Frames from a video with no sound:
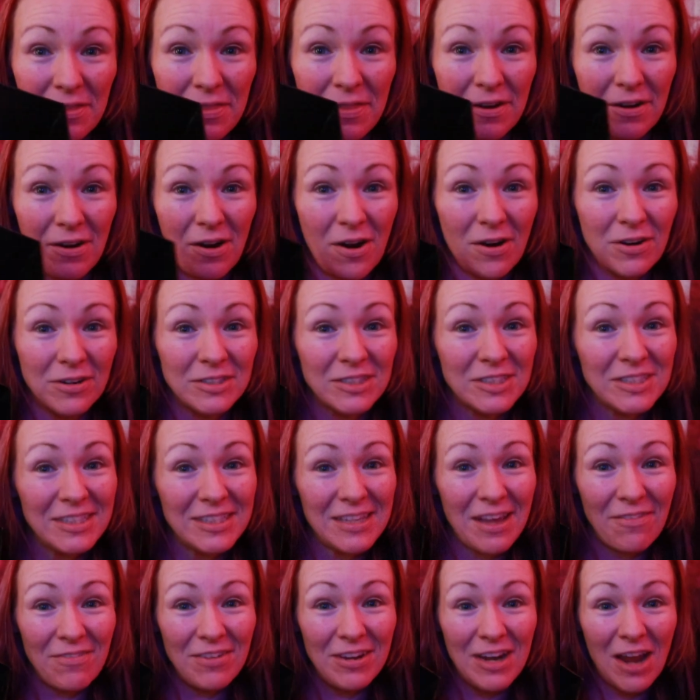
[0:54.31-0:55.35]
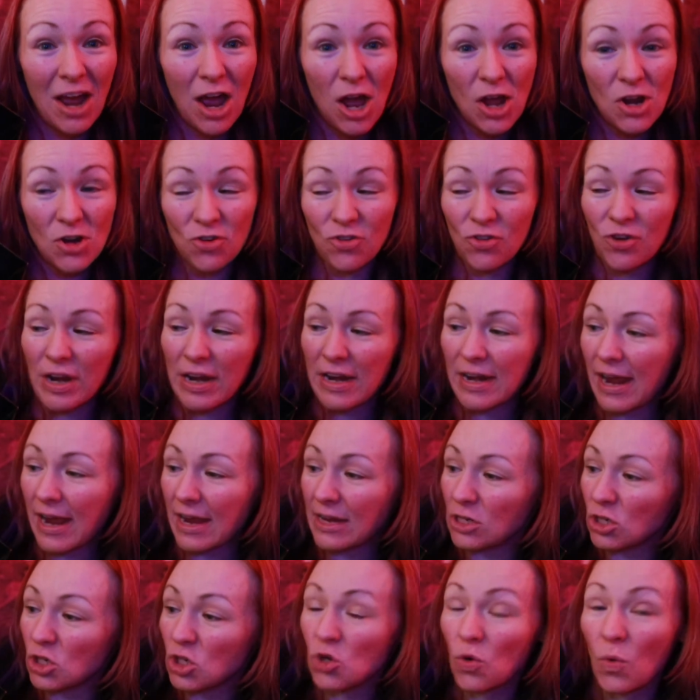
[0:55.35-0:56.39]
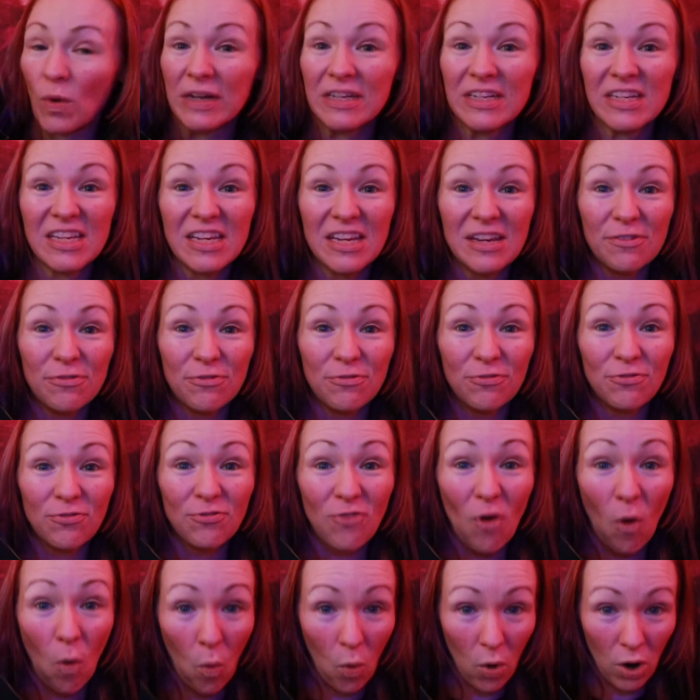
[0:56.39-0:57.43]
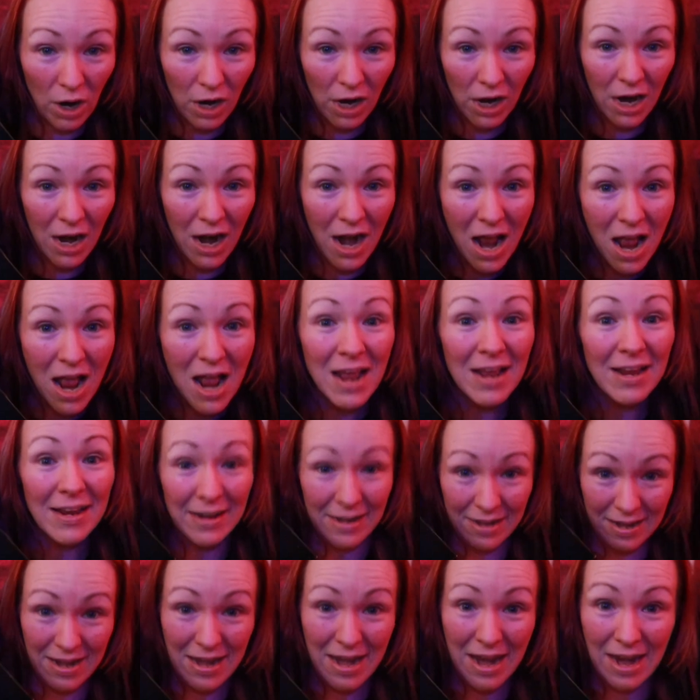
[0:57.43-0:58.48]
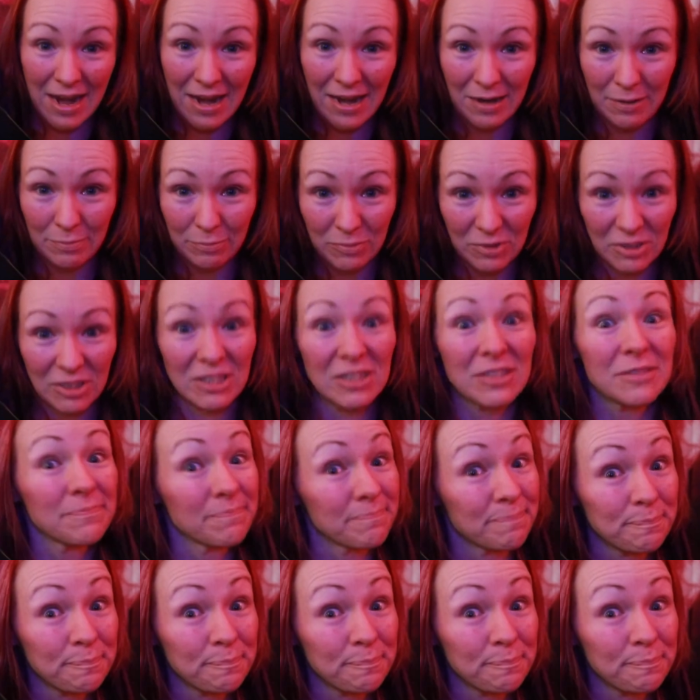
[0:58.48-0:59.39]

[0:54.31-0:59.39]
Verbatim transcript: there are 724 names